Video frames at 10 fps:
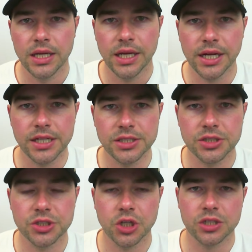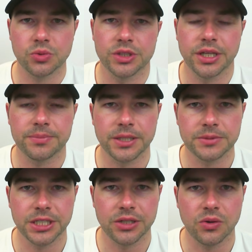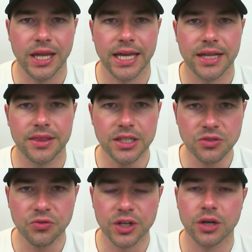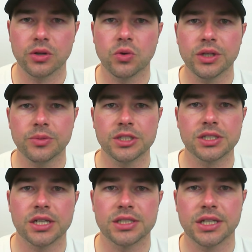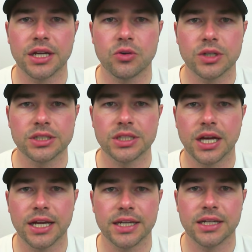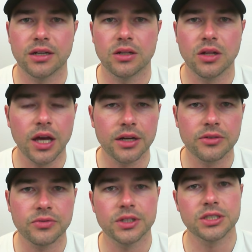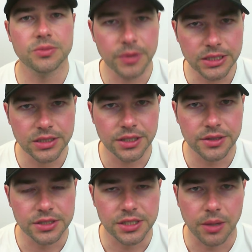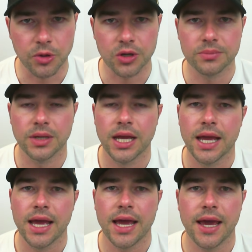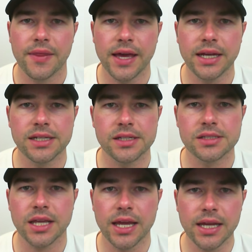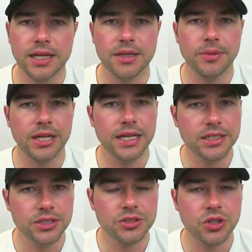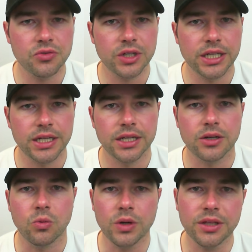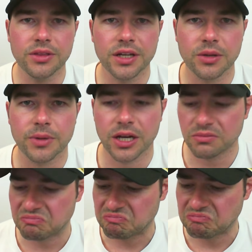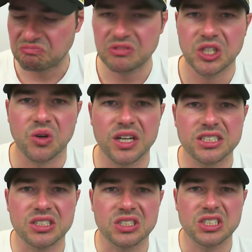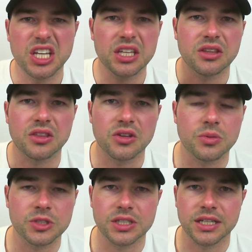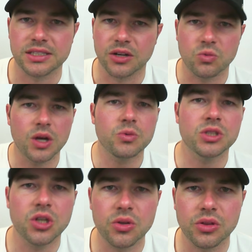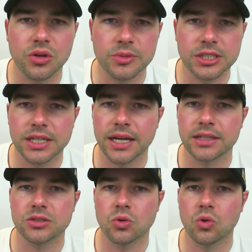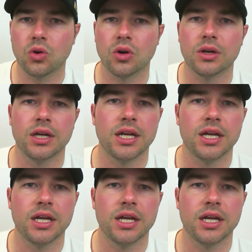Hey guys, this is Josh with Depth Dave Channel, and in this video, we're going to be discussing a question I get a lot of, especially in the summer, and that is, hey, my engine's overheating. What do you think about, you know, I just take the thermostats out, run with no thermostats, or